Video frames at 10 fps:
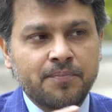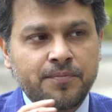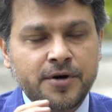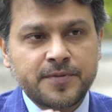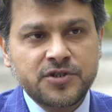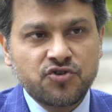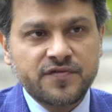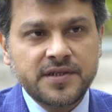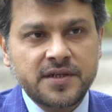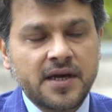
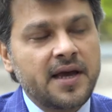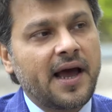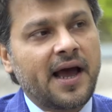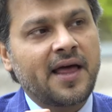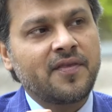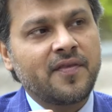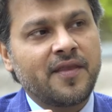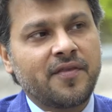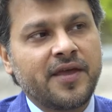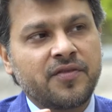purpose-driven. And
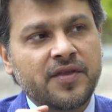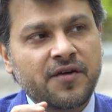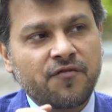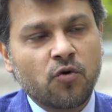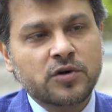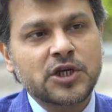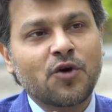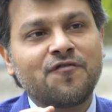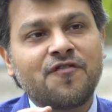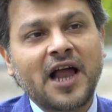they're focusing
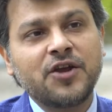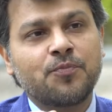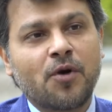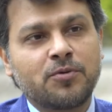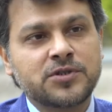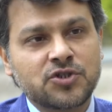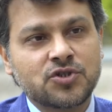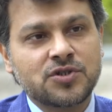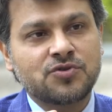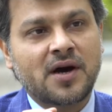on value
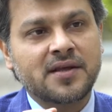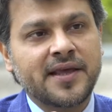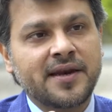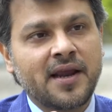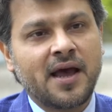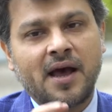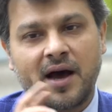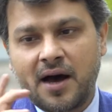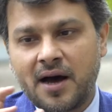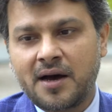propositions rather
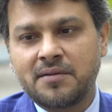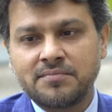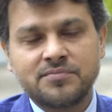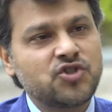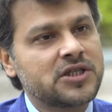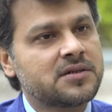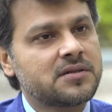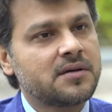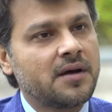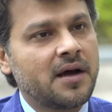than just